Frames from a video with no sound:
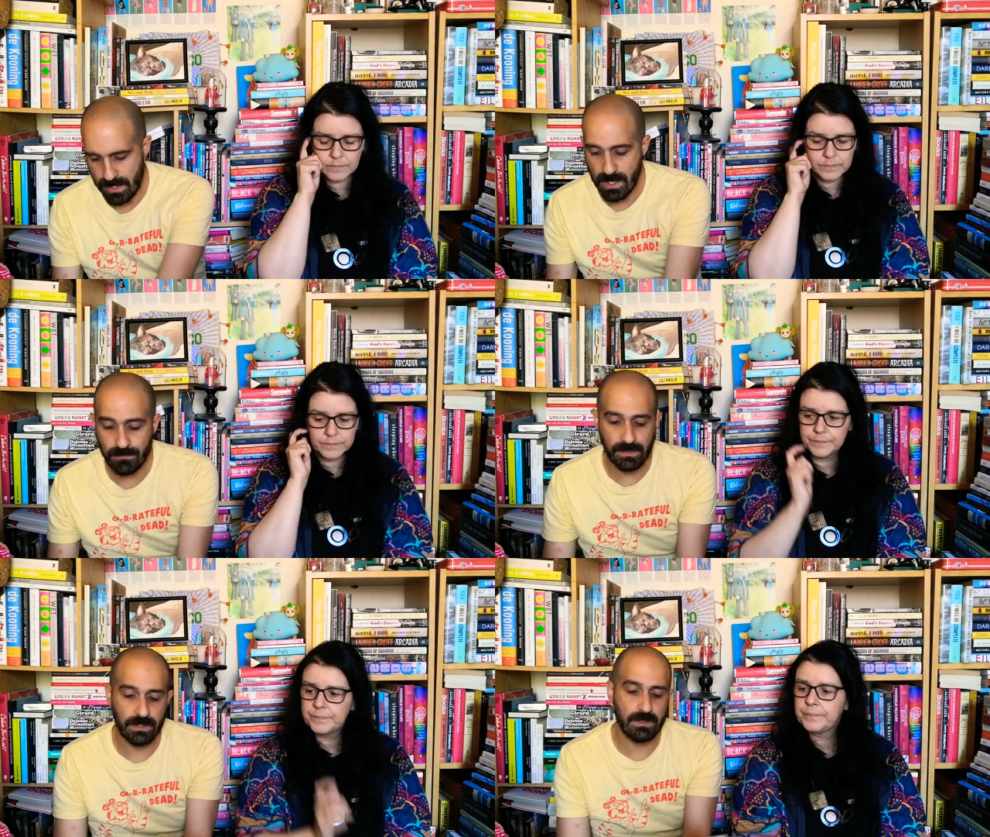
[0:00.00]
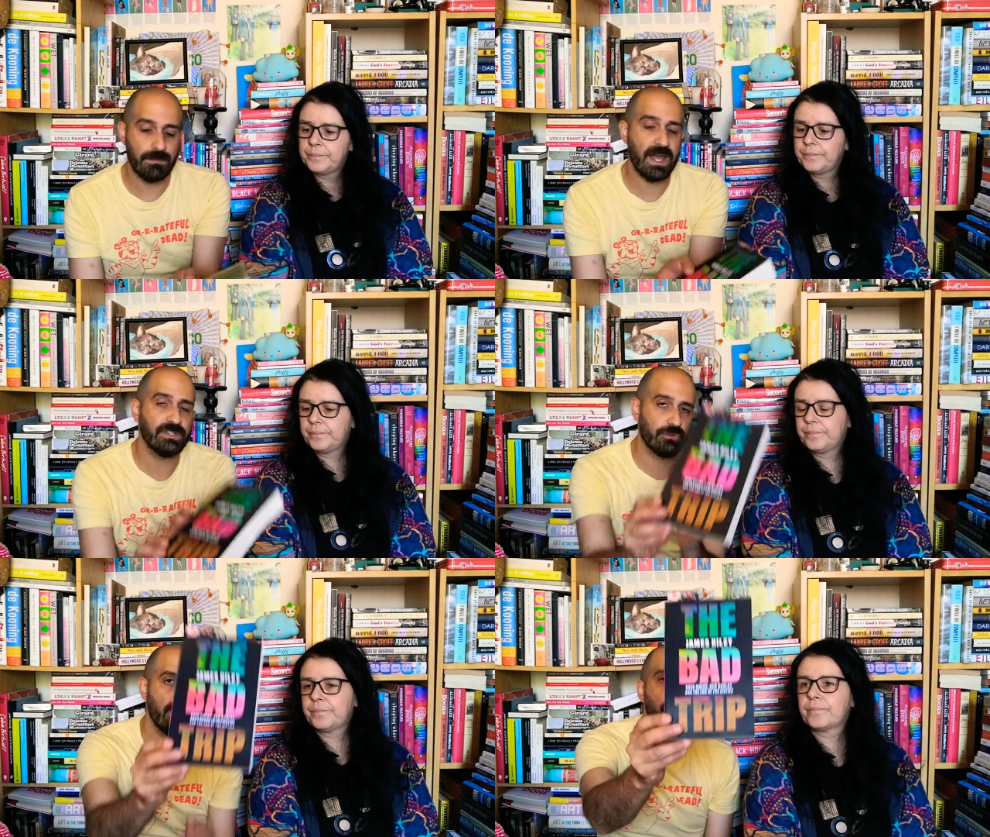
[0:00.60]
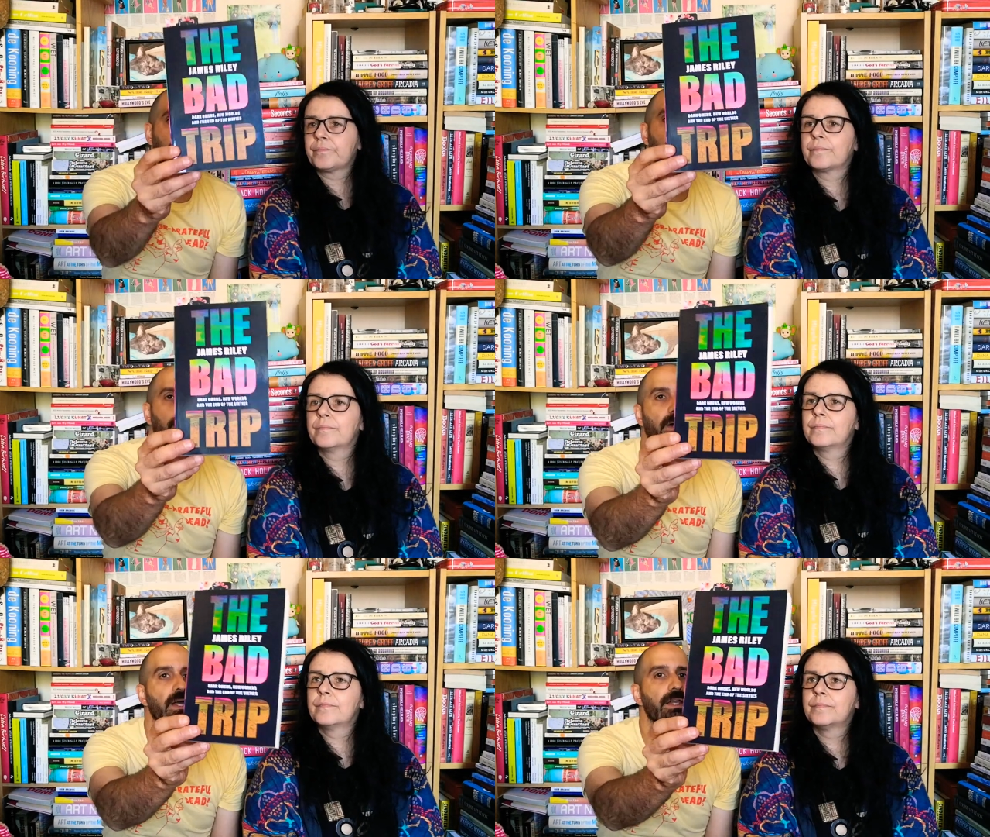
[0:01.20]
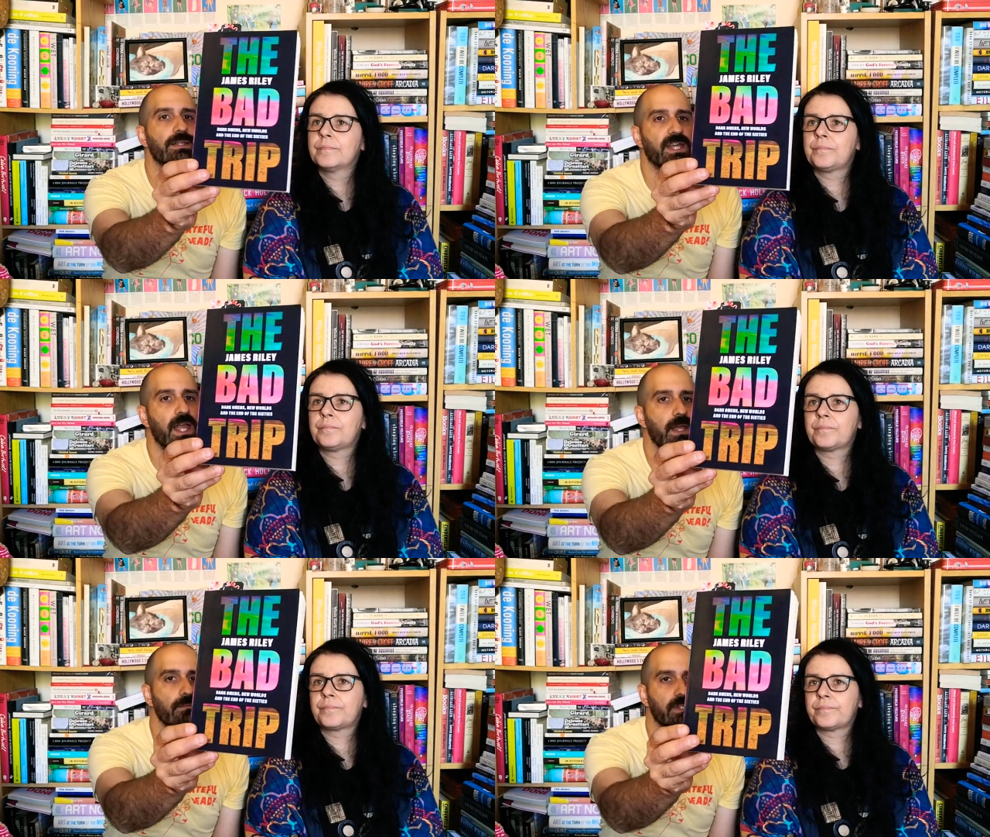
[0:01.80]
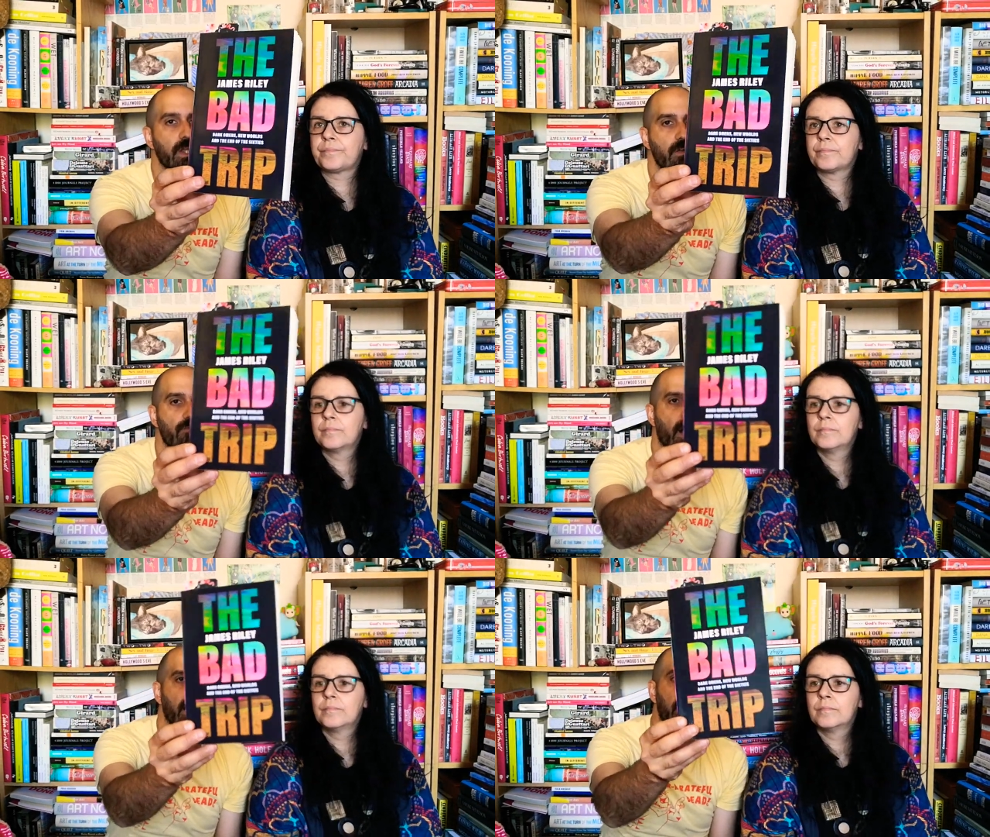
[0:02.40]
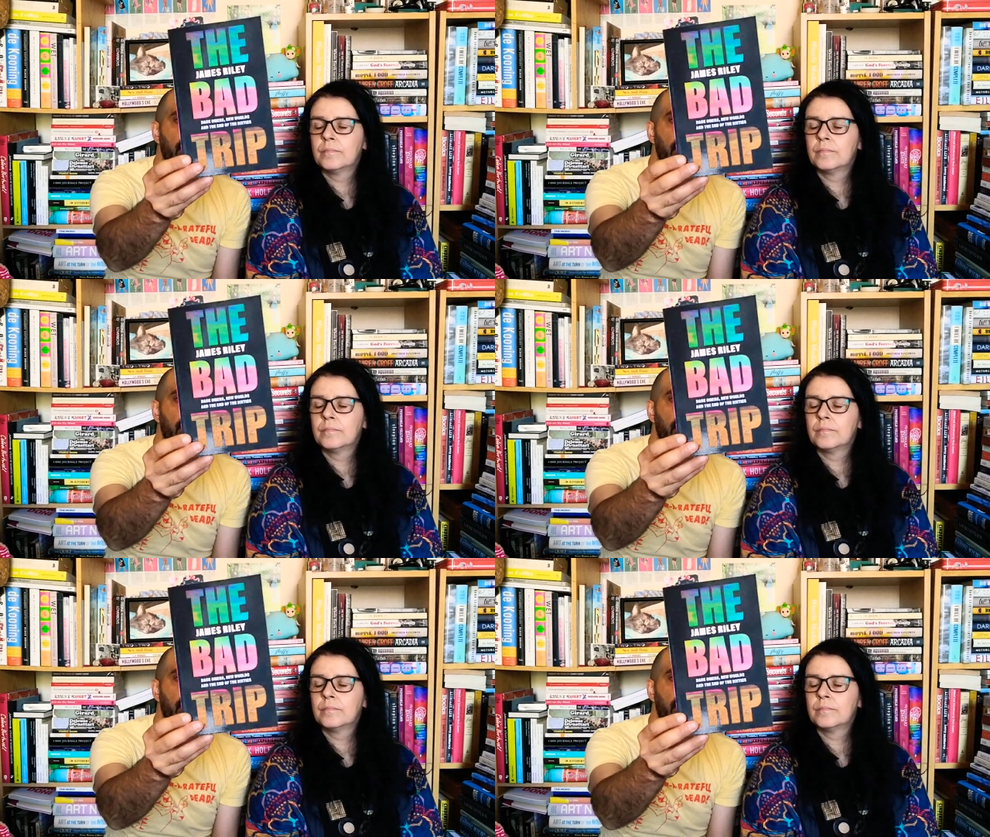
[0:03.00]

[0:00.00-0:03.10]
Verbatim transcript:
Speaker 1: and loving The Bad Trip by James Riley.